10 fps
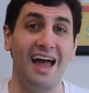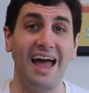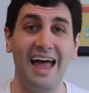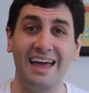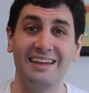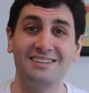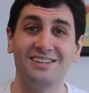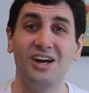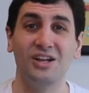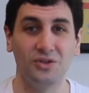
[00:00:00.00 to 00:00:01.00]
And
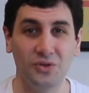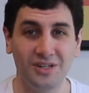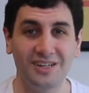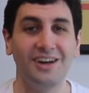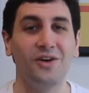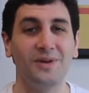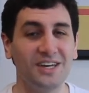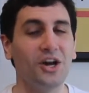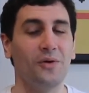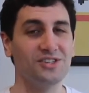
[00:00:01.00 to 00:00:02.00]
look, we
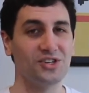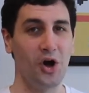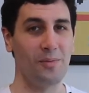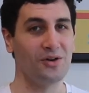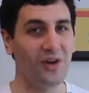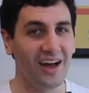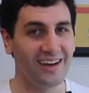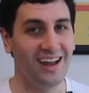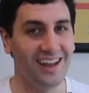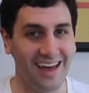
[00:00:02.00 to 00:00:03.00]
can go into
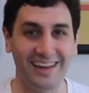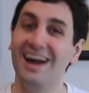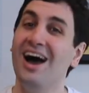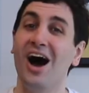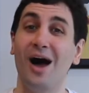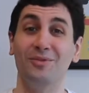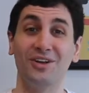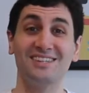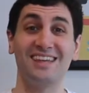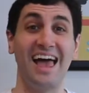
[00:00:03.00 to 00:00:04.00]
copyright. Like, I'm
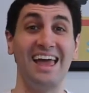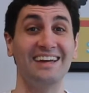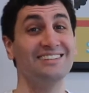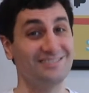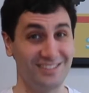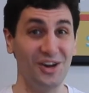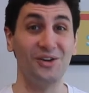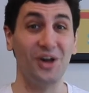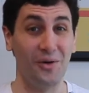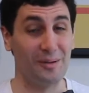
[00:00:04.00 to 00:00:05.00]
not saying, you know,
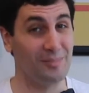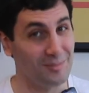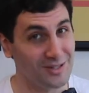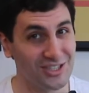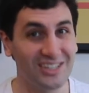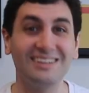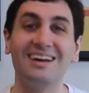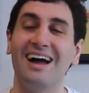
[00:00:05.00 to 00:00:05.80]
go and publish it.